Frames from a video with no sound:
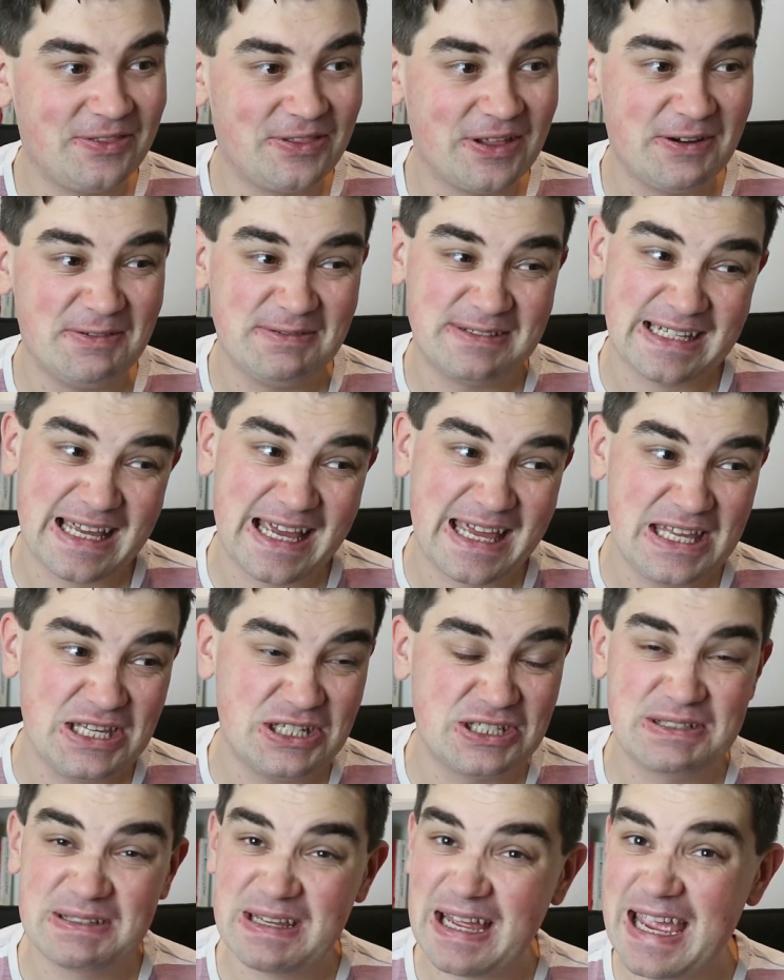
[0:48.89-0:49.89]
those
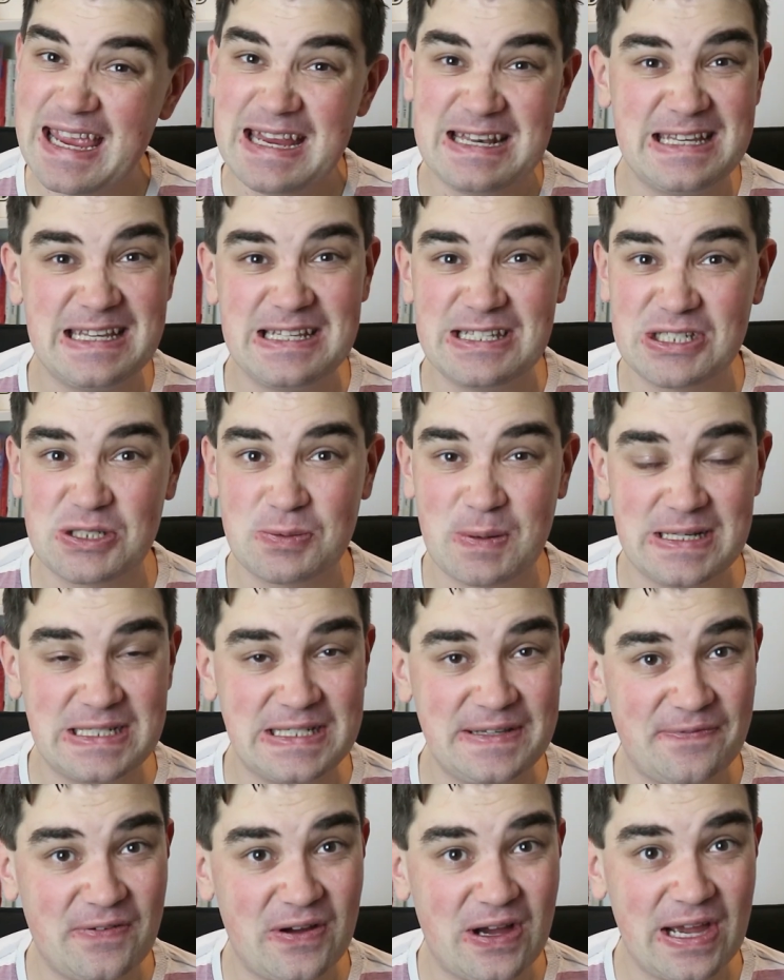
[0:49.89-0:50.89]
aged 18 to
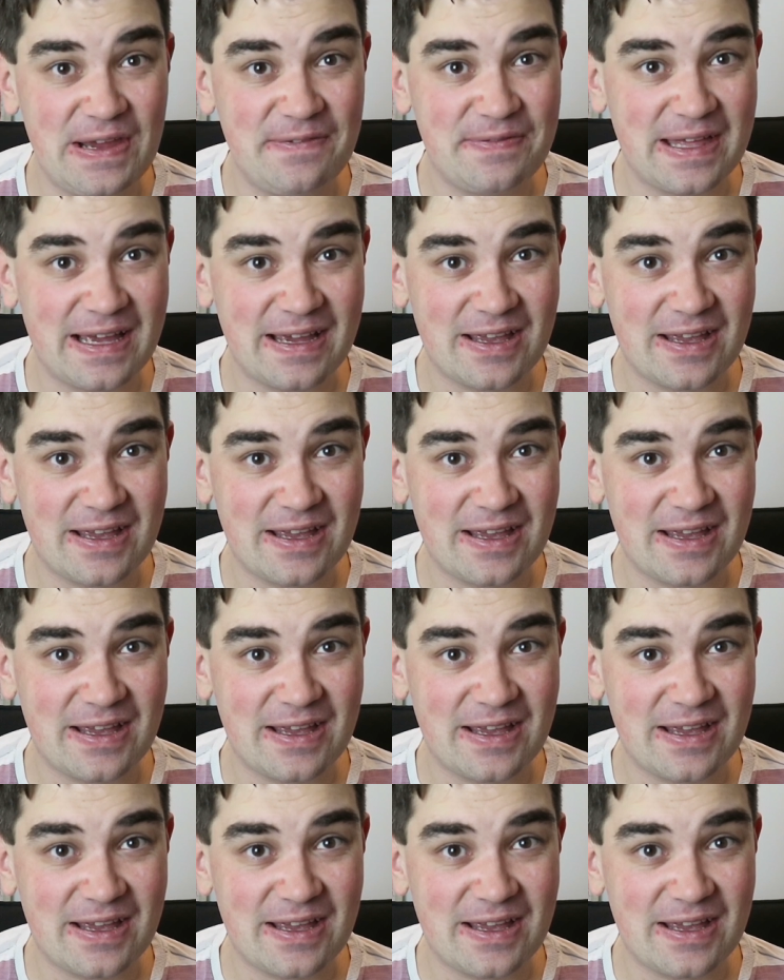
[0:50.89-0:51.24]
25,